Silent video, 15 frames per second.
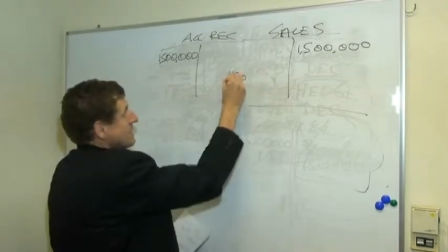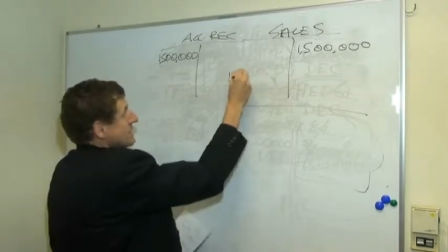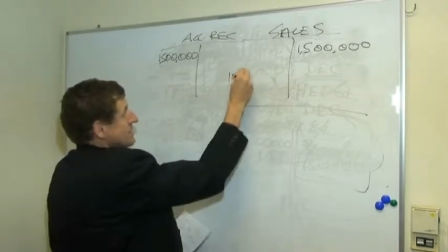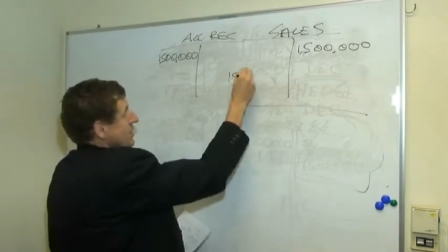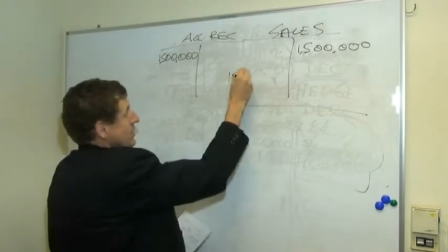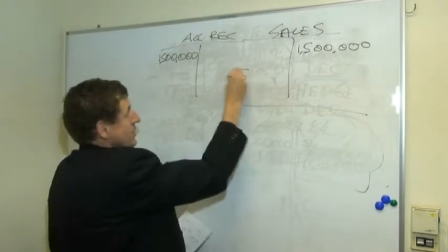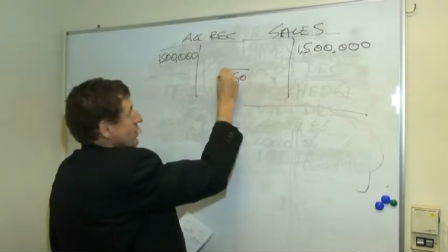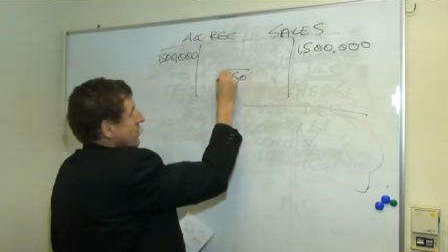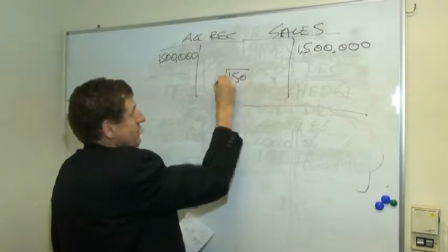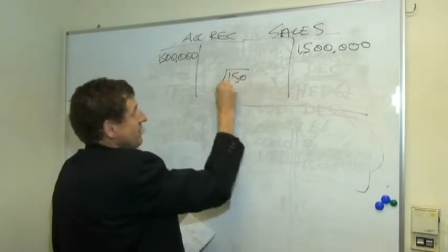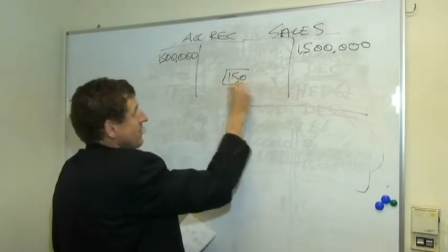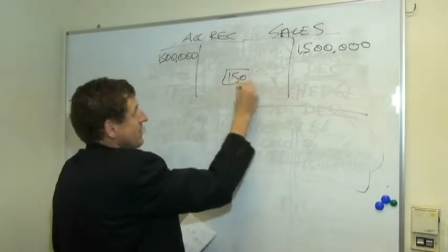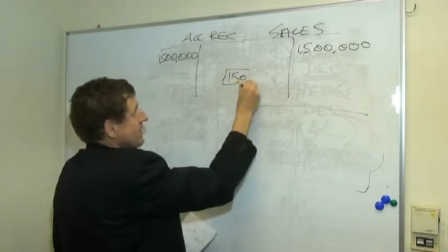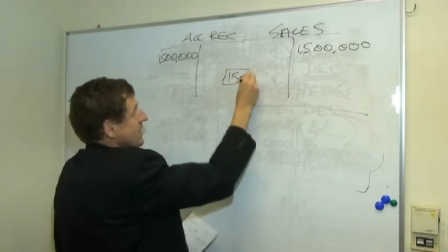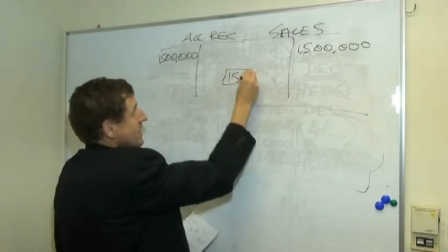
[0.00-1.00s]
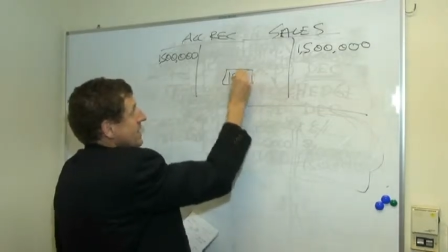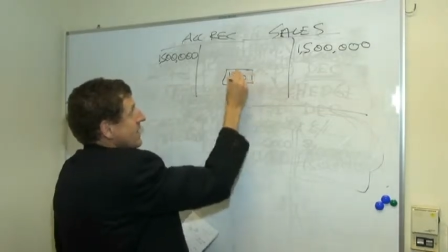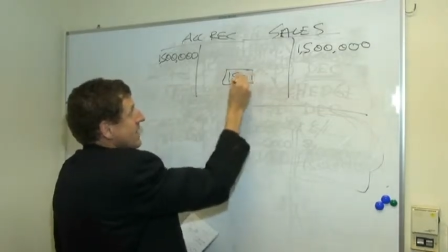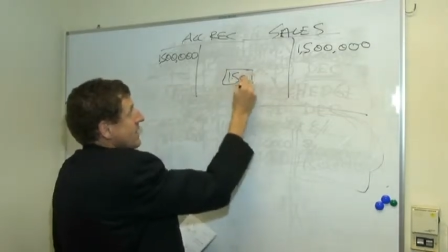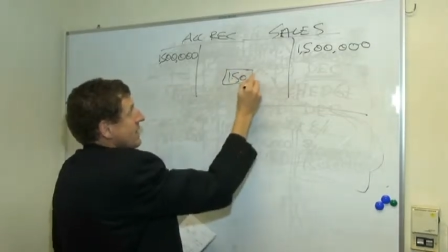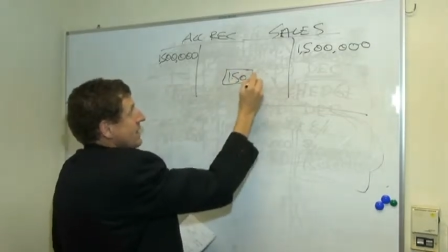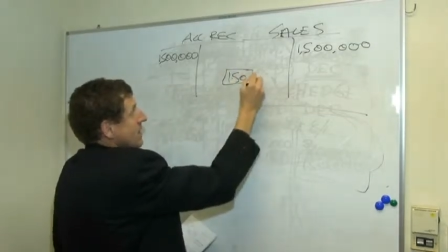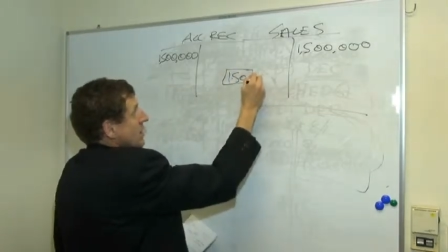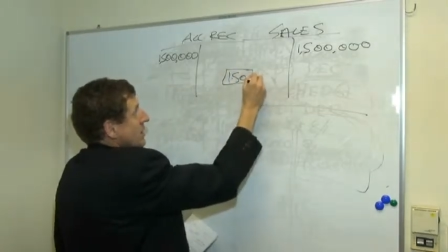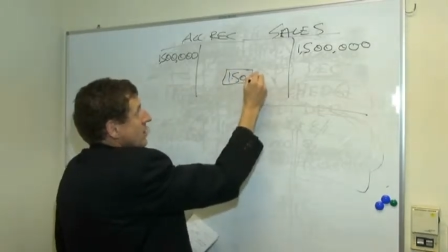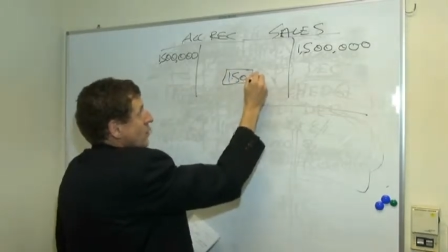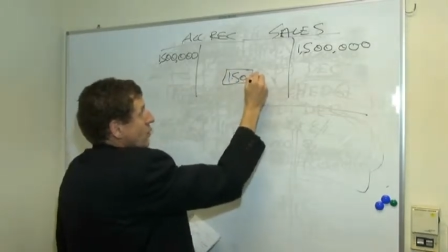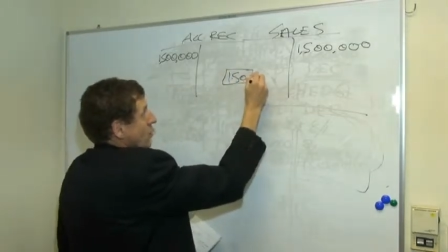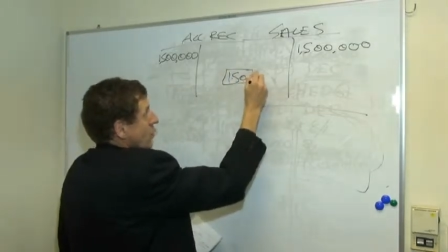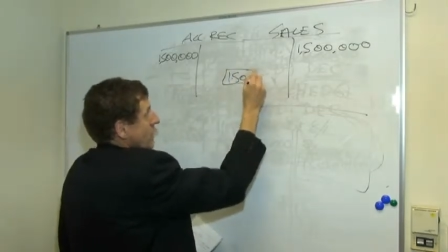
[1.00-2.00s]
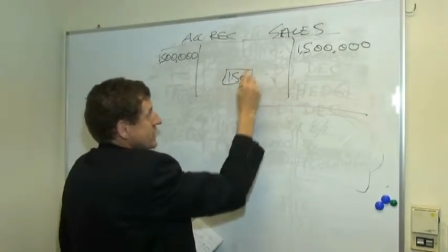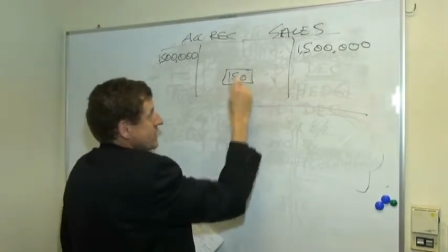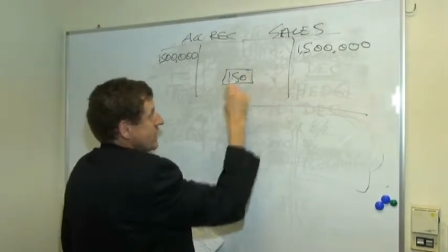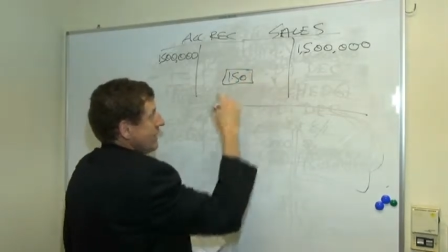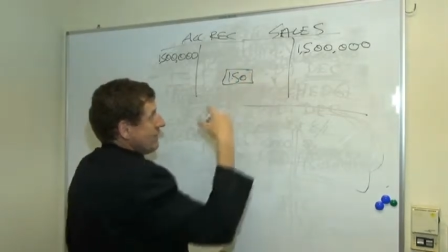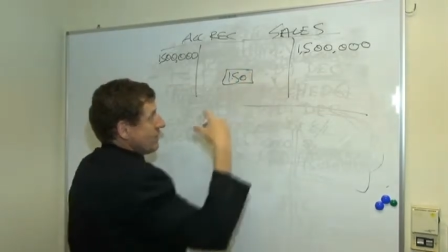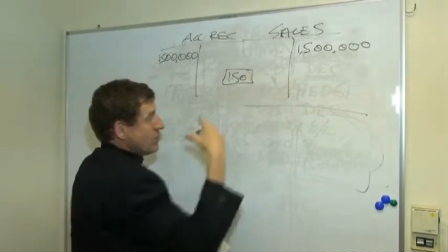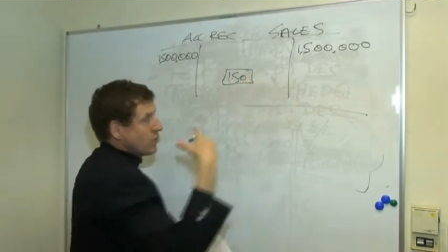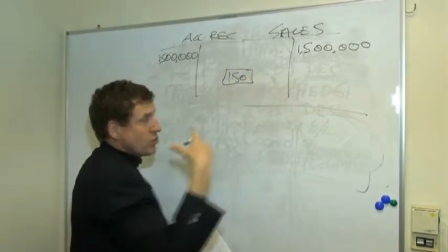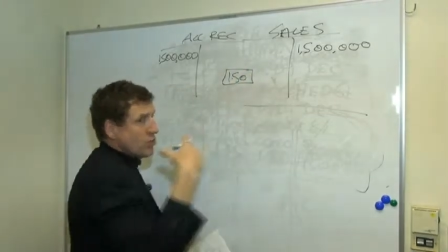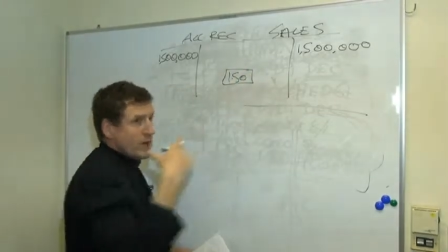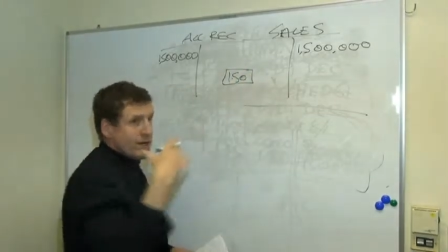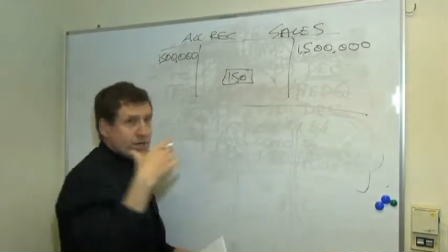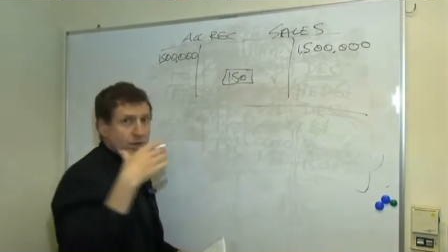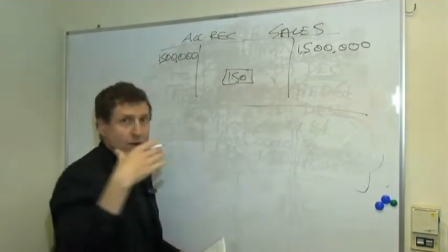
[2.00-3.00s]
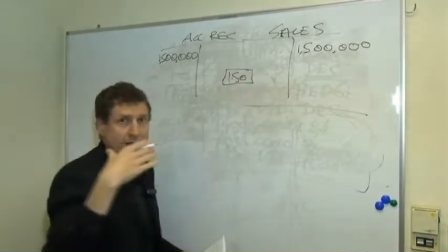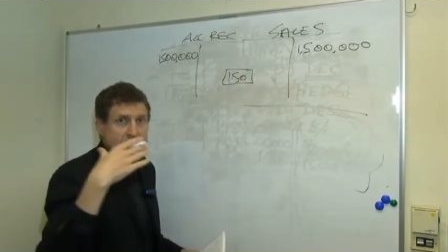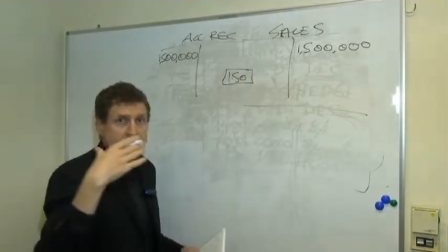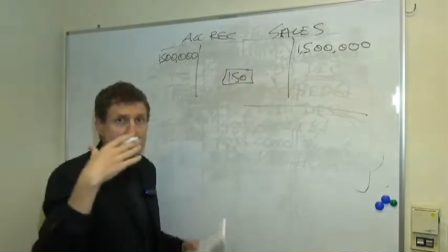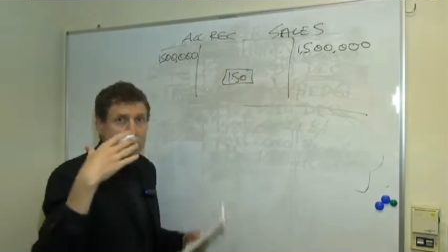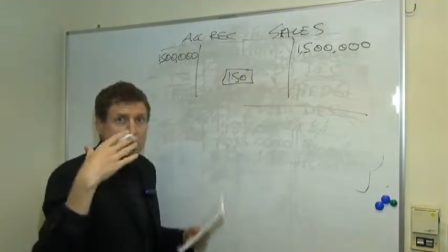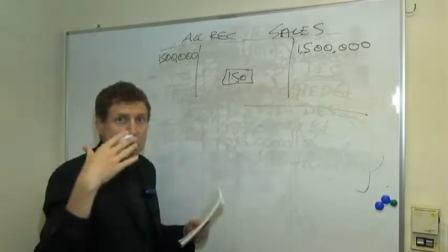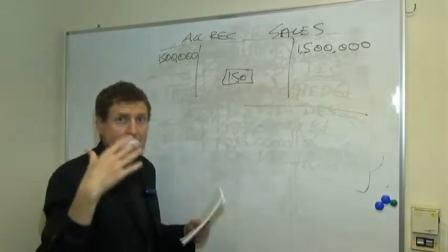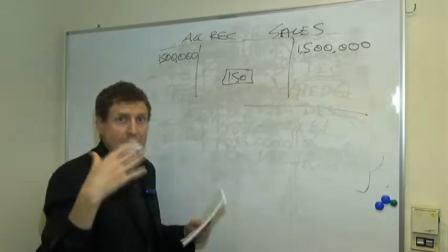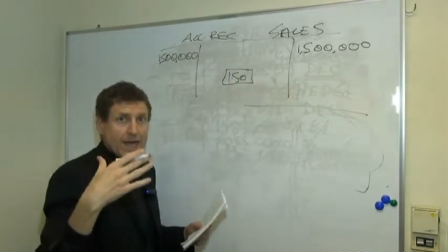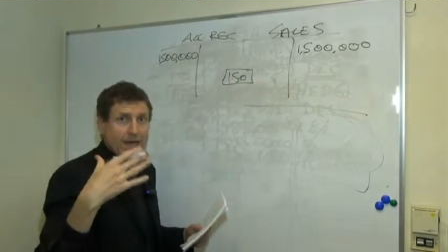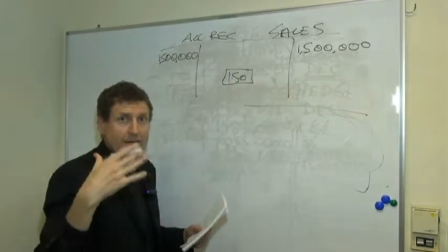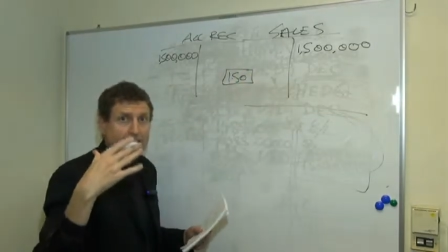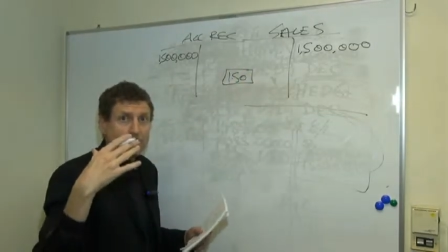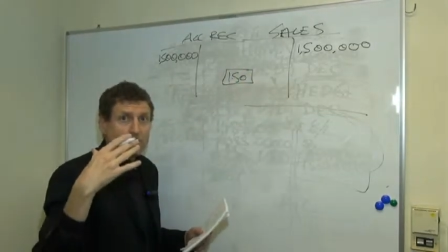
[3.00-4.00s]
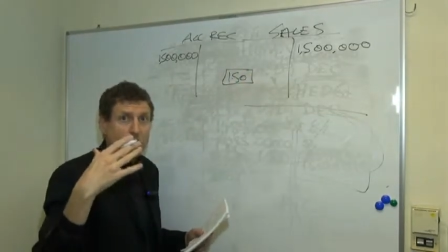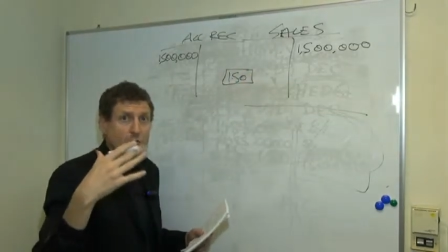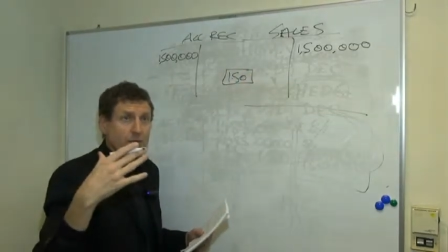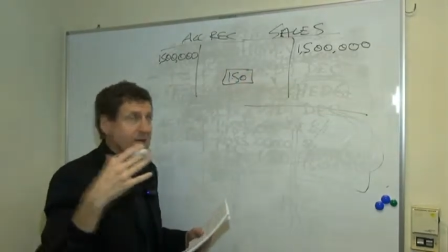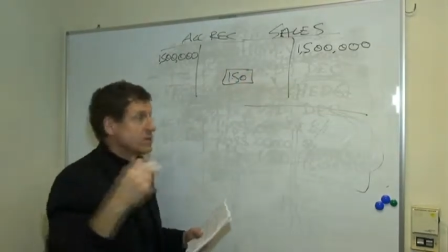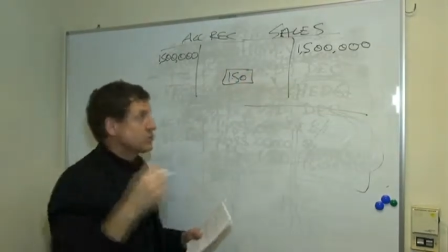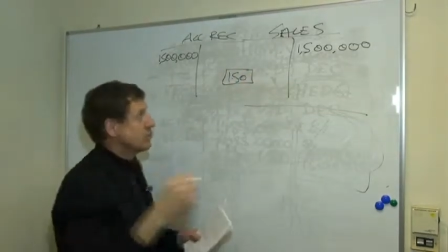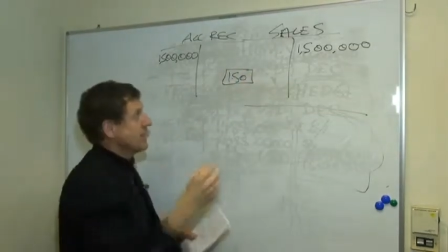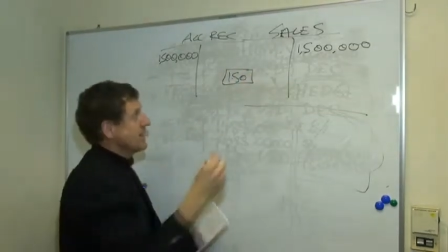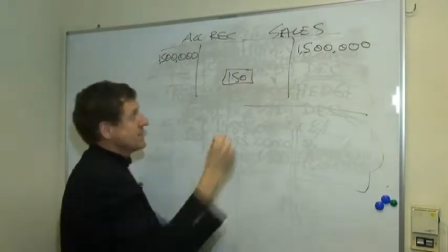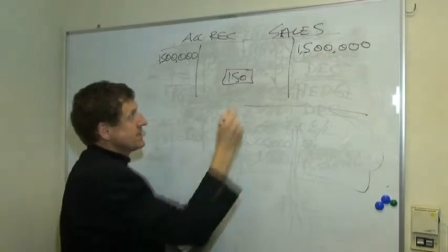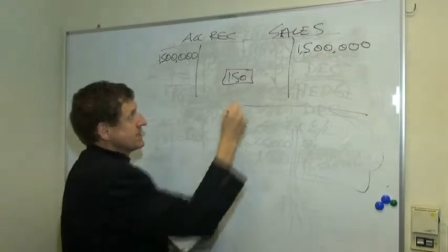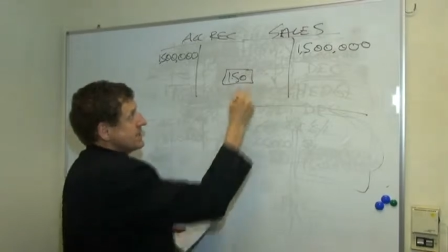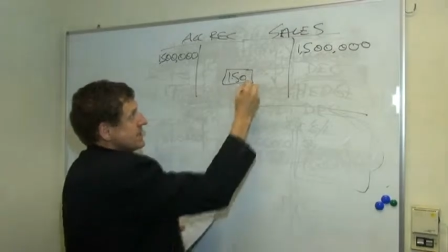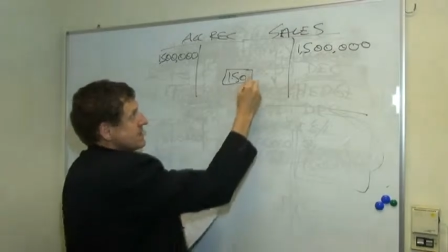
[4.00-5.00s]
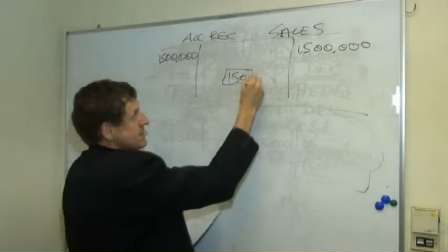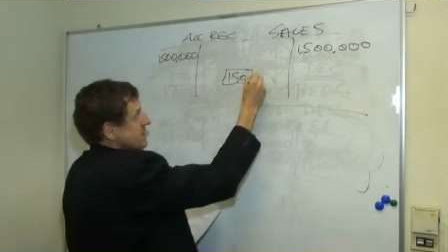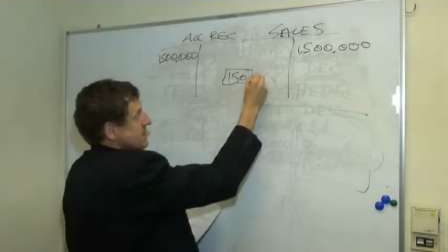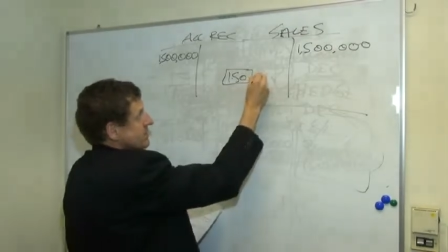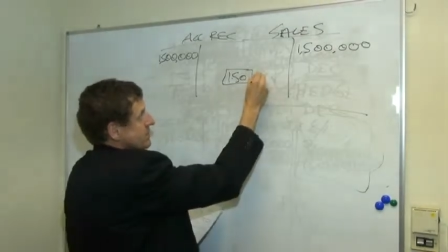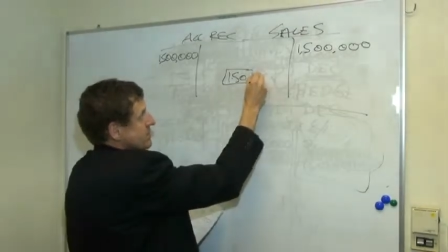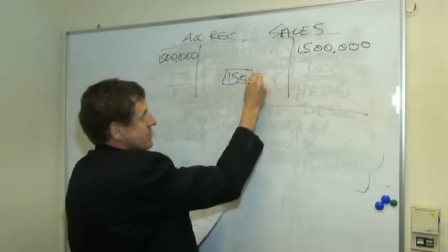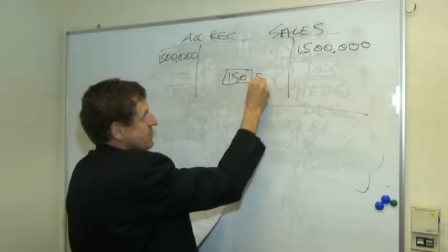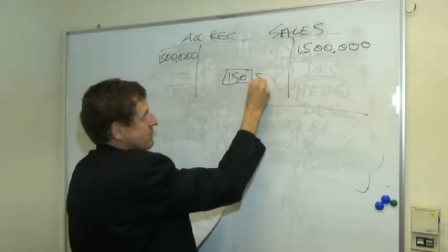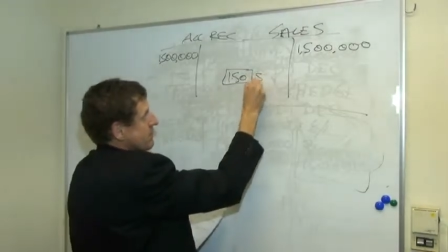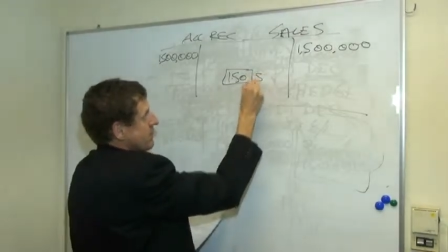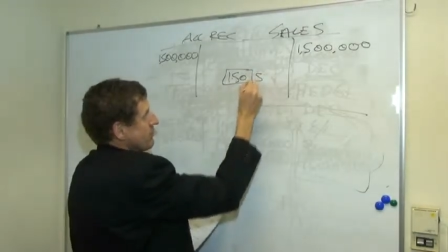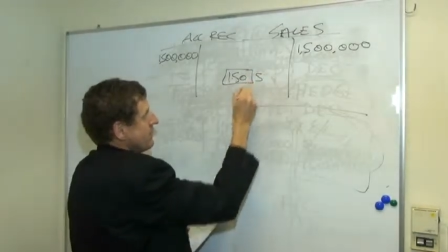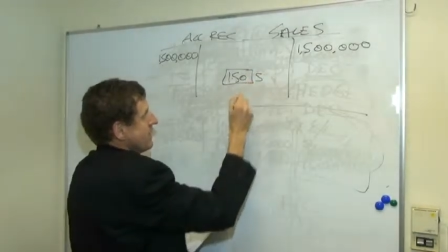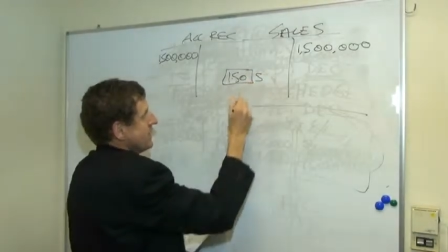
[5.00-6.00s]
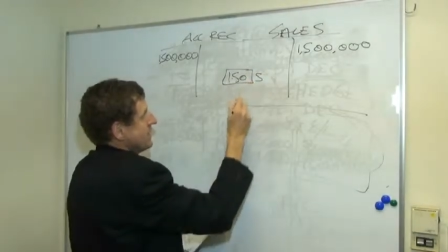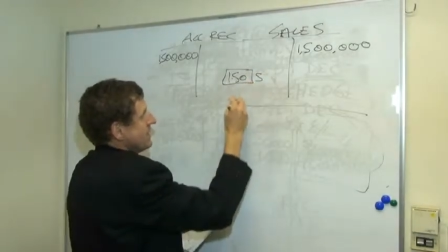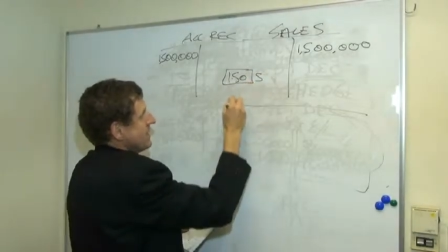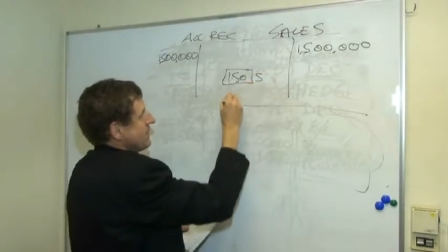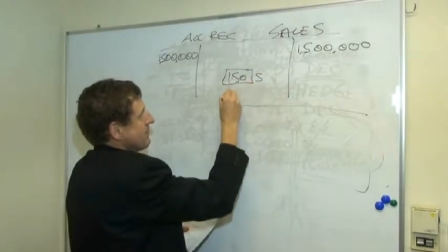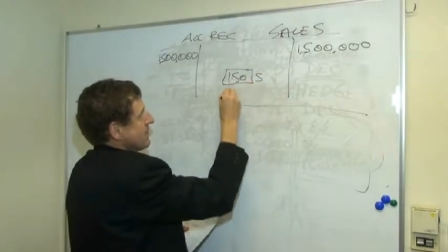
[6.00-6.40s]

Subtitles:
So what you have a look when you actually look at Forex rates is there's a spot rate,